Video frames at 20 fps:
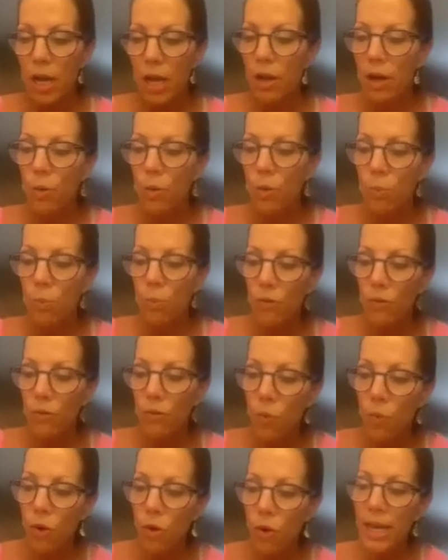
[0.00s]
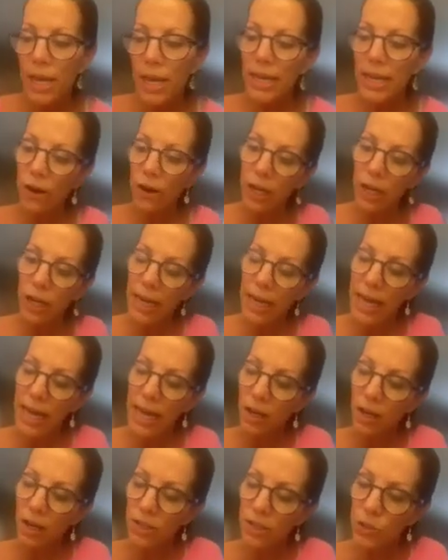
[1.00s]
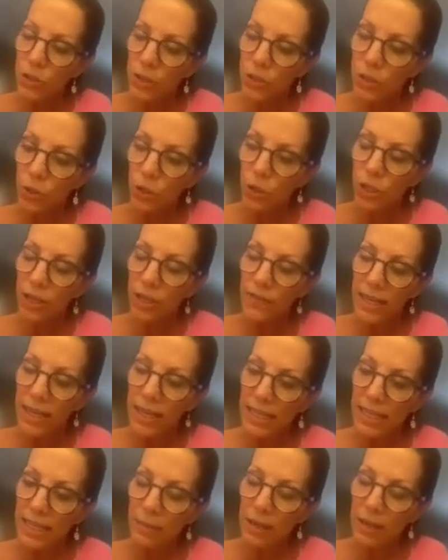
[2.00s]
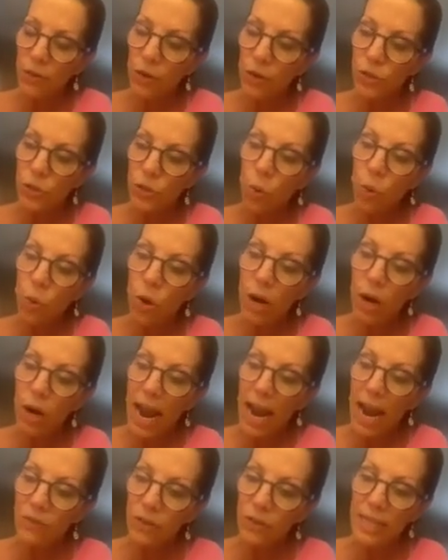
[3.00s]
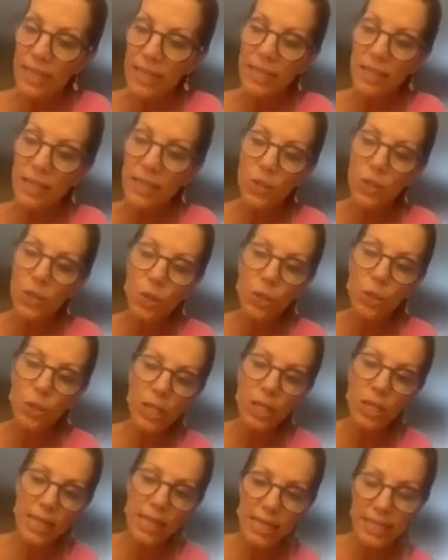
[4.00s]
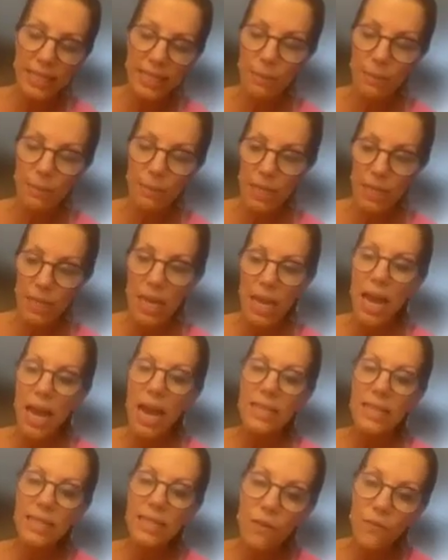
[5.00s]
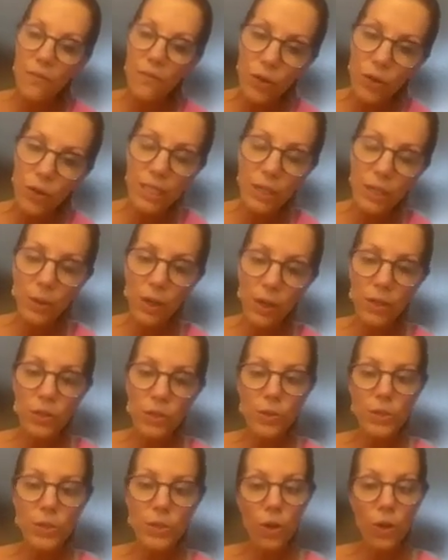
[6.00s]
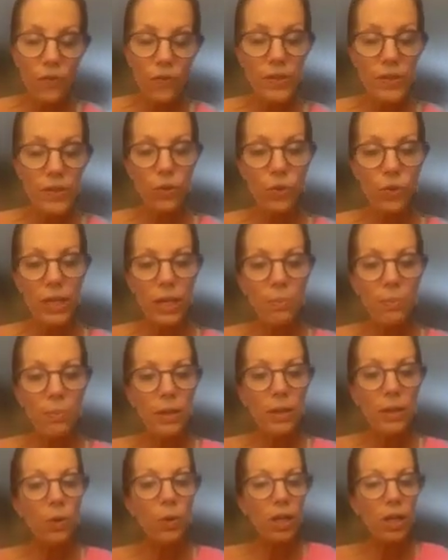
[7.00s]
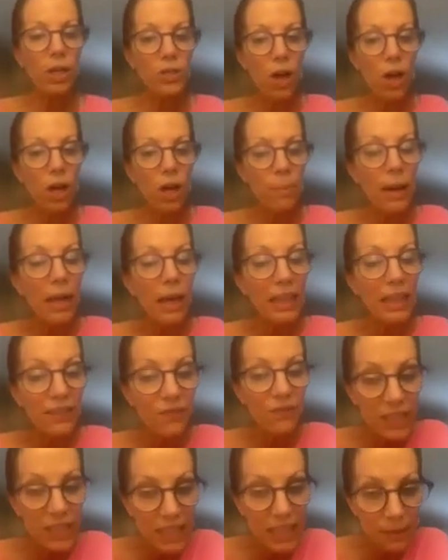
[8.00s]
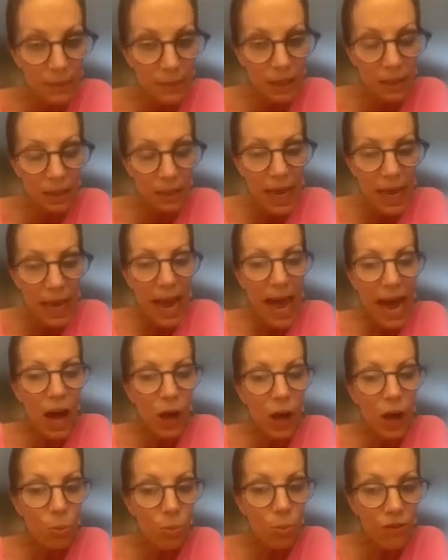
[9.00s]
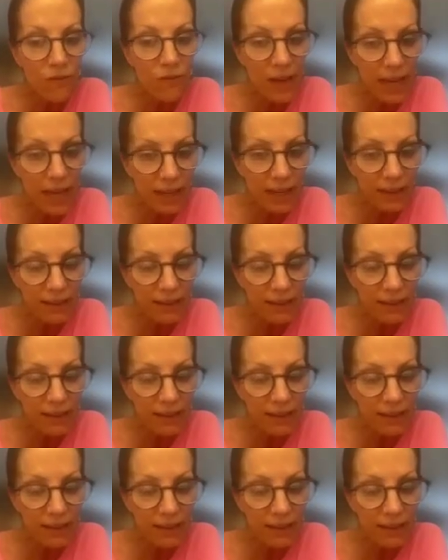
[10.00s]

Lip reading: before they are going to head on to a surgeon, if they see me first, or after they see the surgeon and they see me, I said, the first thing we're going to do is go to physical therapy. We're going to talk about lymphedema, how to prevent it,